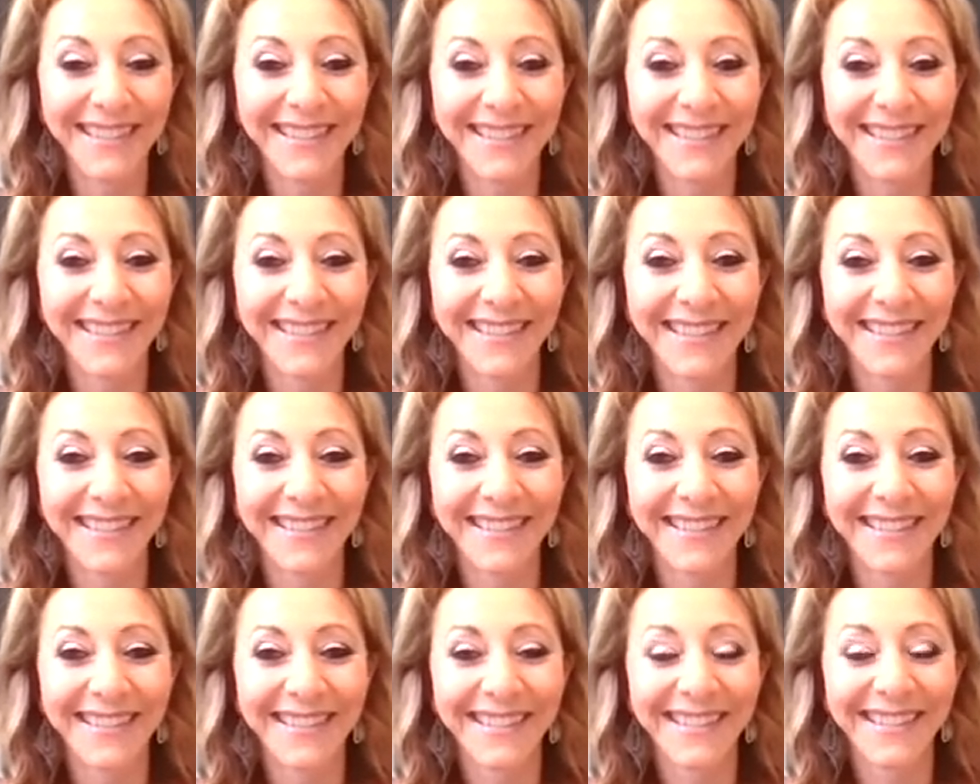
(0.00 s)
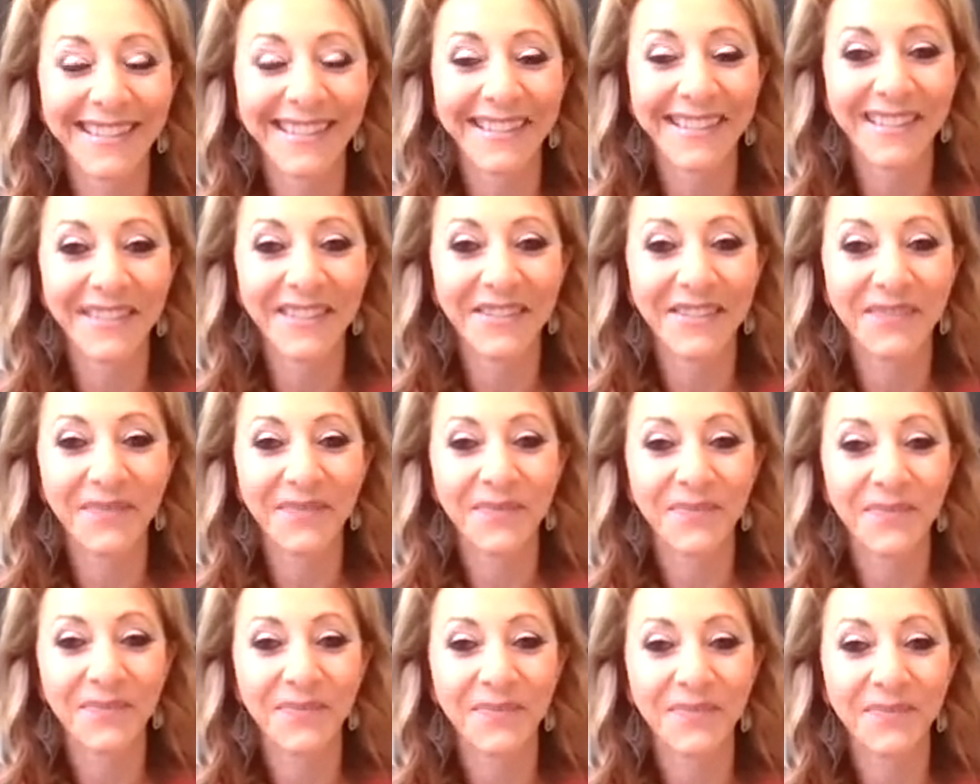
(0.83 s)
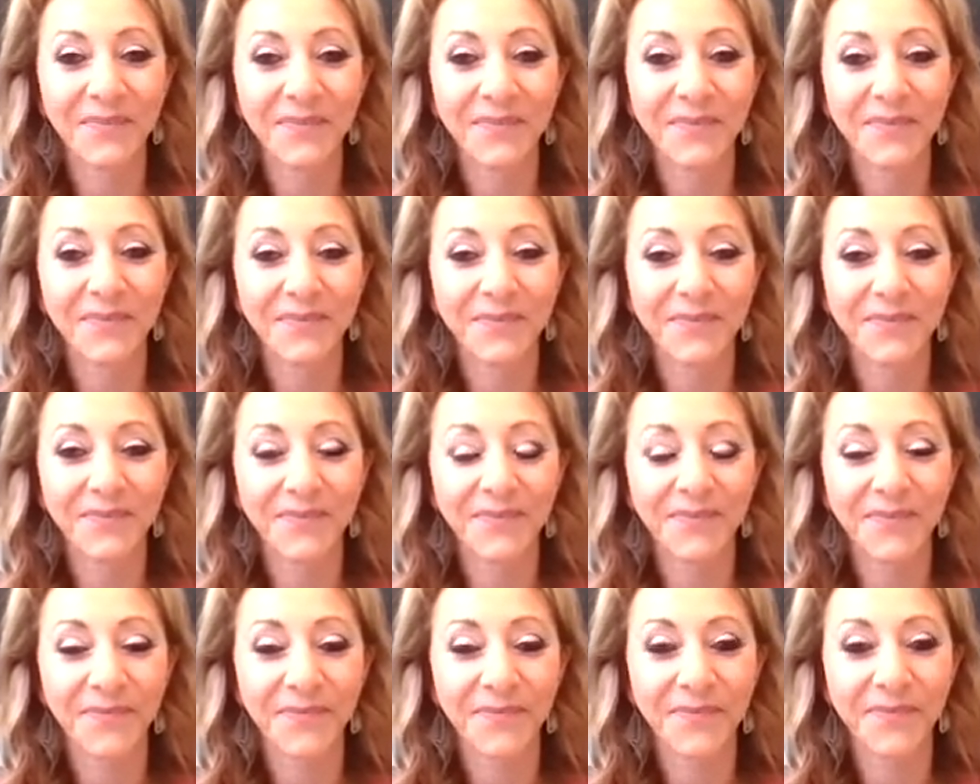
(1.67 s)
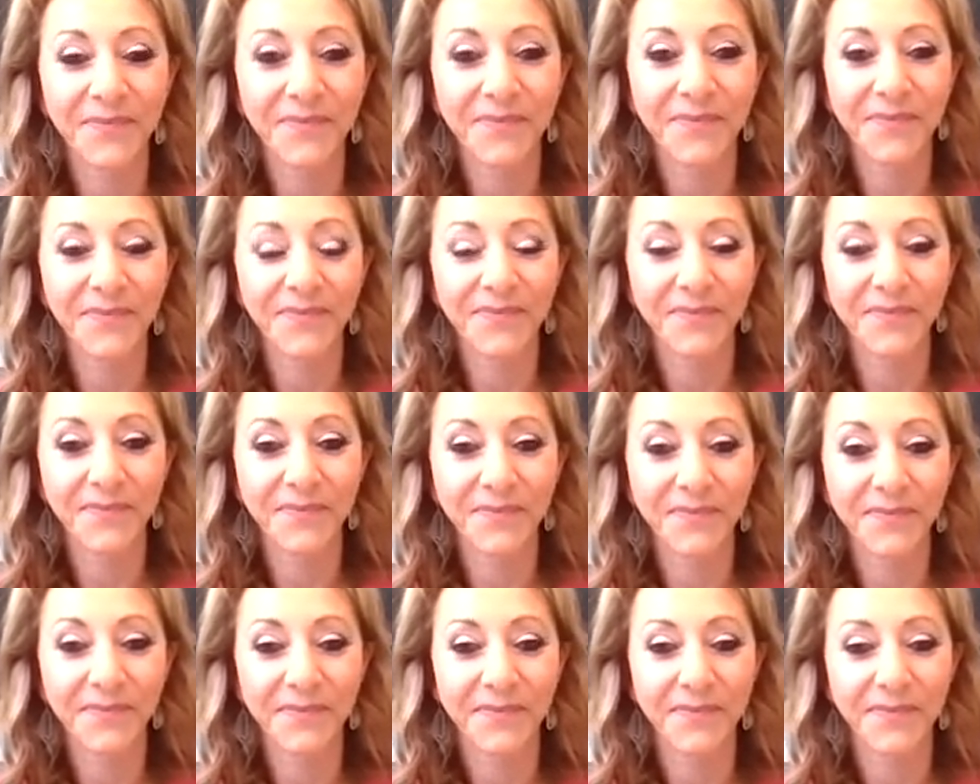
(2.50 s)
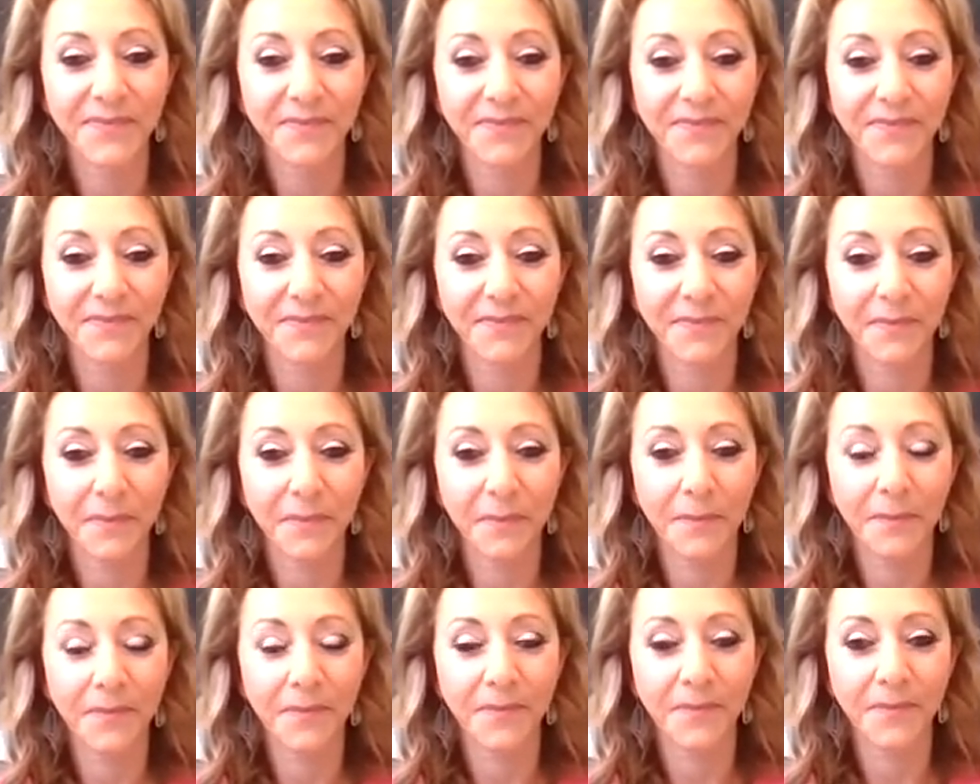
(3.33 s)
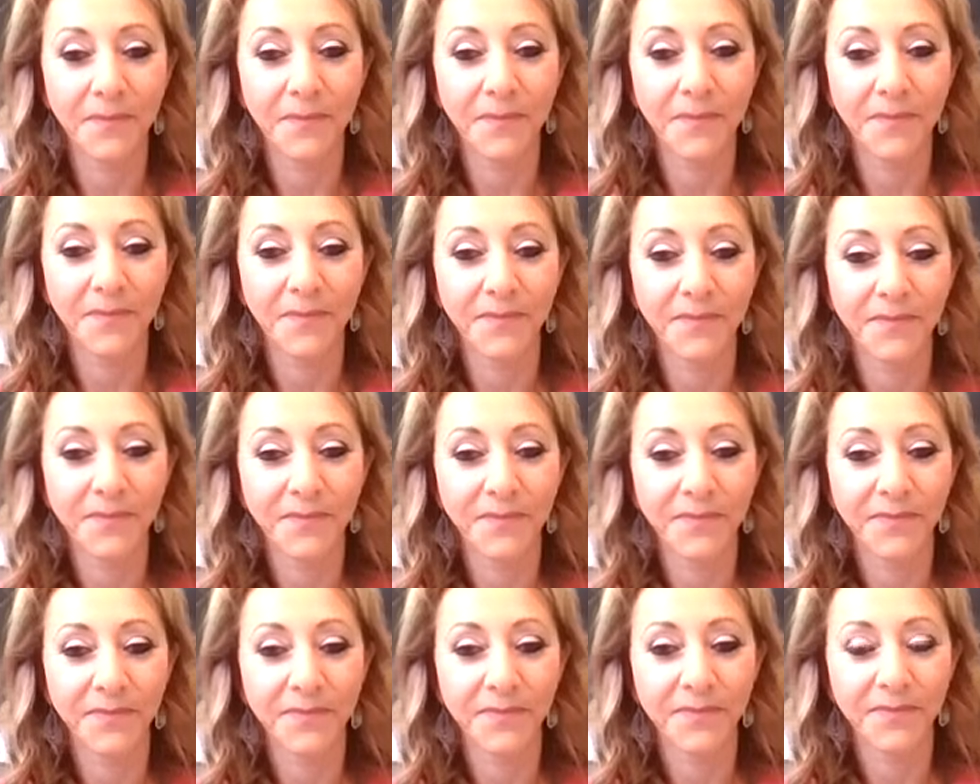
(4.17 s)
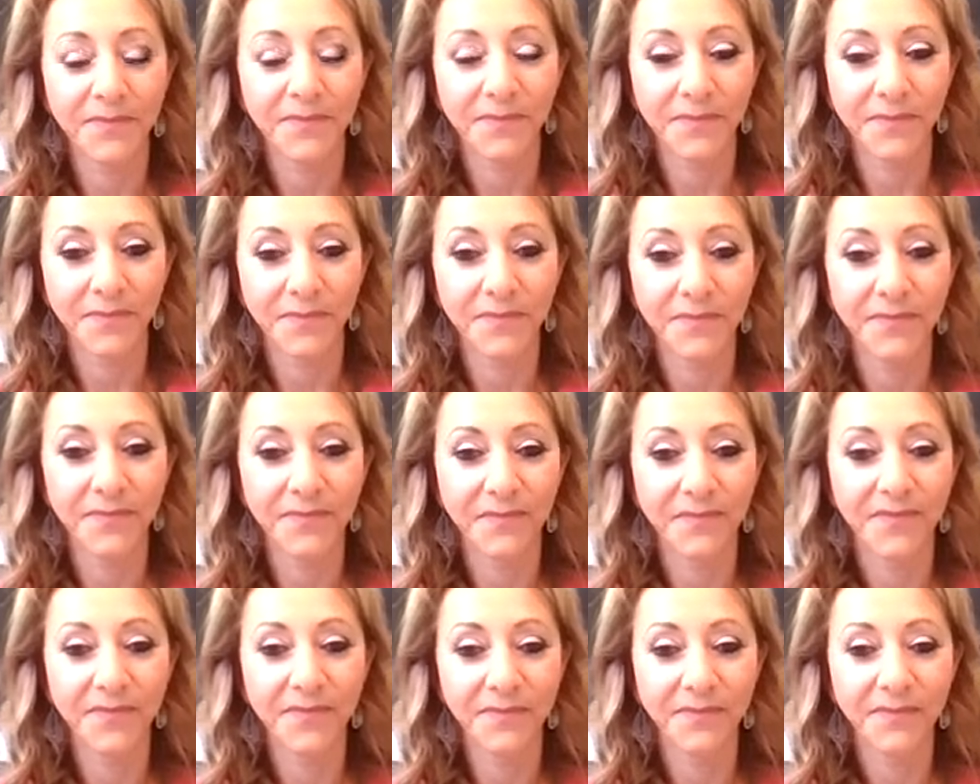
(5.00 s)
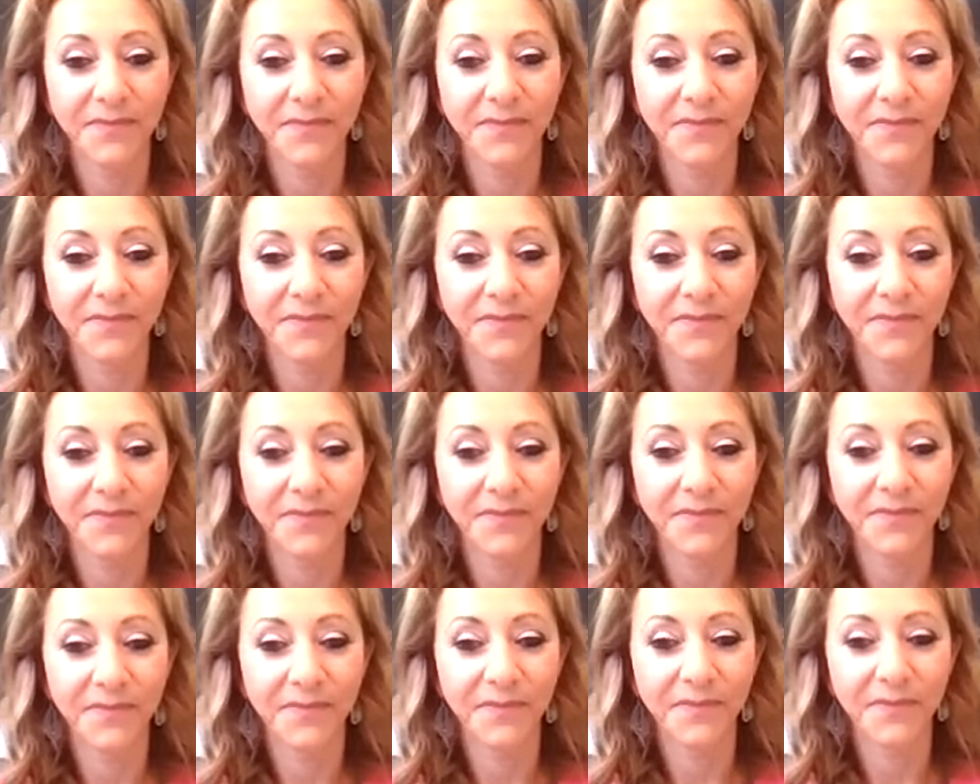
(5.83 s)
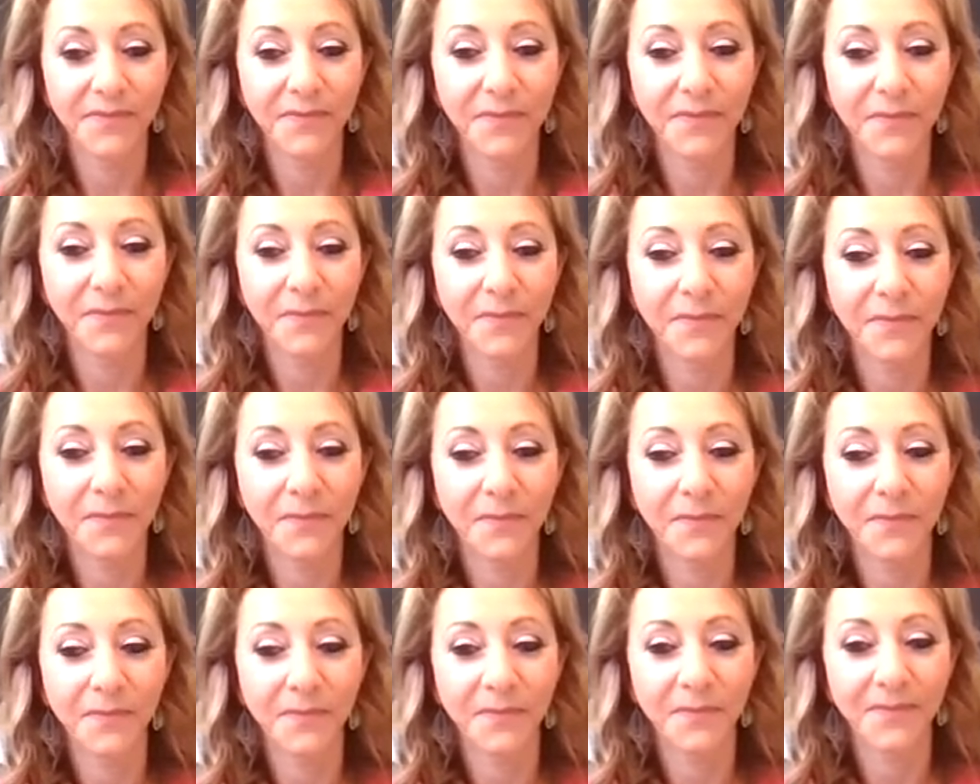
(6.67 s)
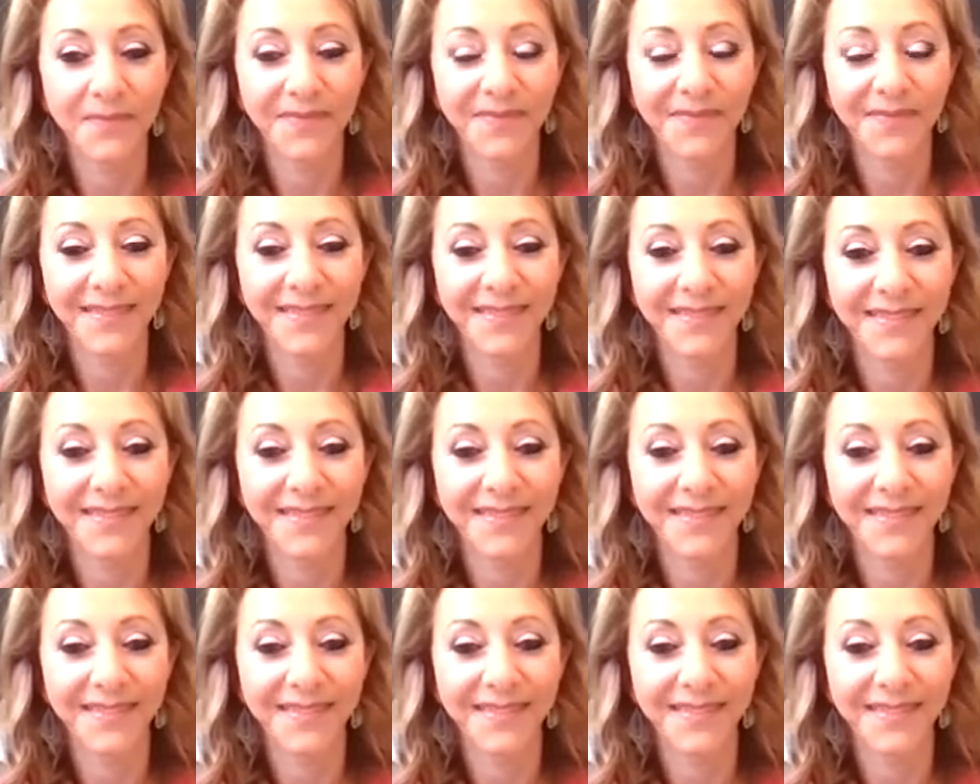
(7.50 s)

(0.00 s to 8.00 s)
(not speaking)